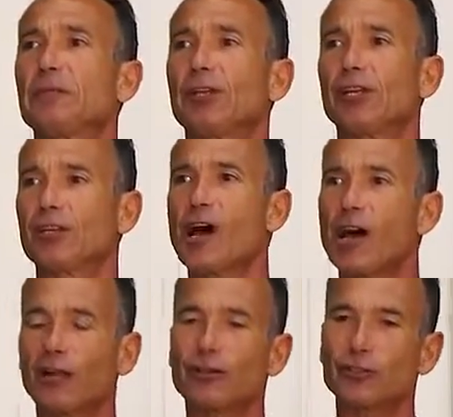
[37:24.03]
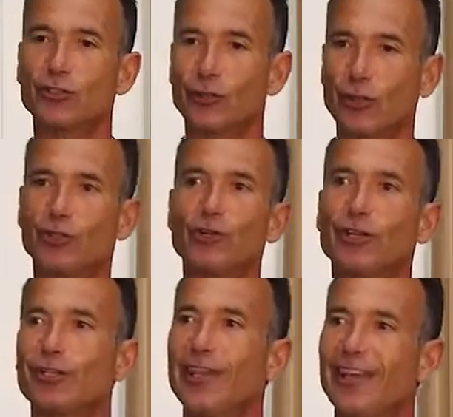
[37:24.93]
million so that you
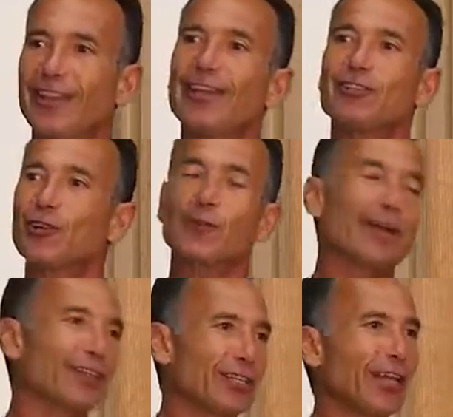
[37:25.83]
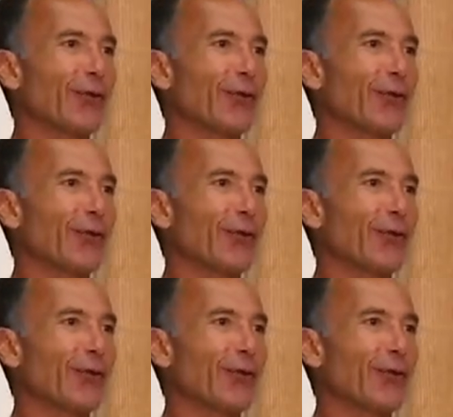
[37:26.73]
can then turn around and say,